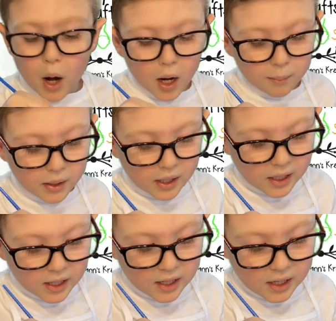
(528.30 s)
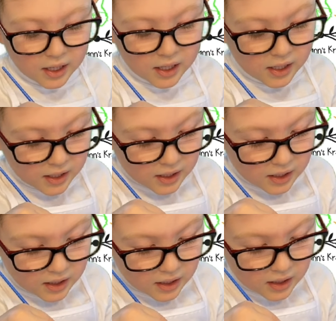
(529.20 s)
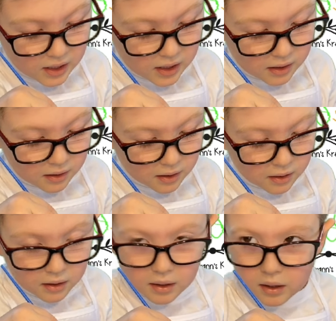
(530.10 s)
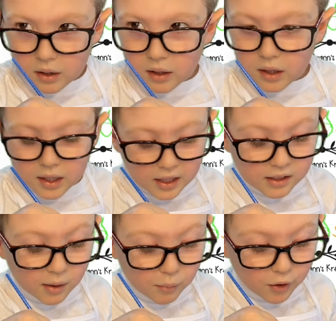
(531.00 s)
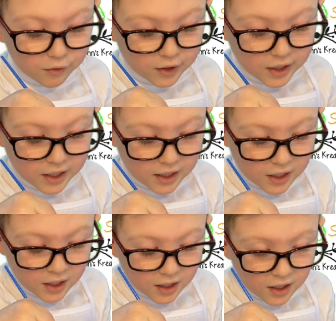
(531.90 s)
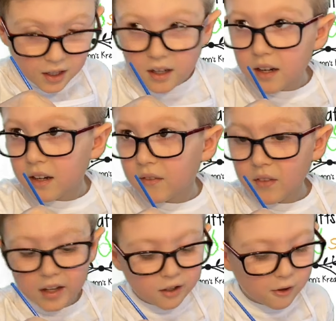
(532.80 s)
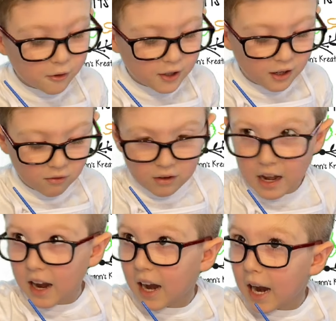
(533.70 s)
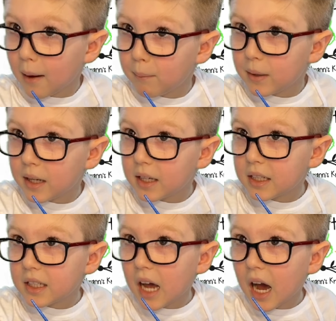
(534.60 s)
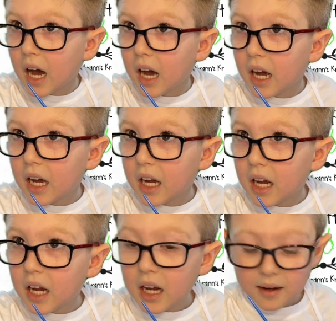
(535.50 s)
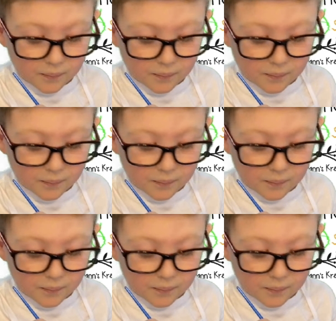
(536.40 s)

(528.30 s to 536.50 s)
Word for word: Mommy? What? Can you come over here? Is it okay if that happened? It's okay.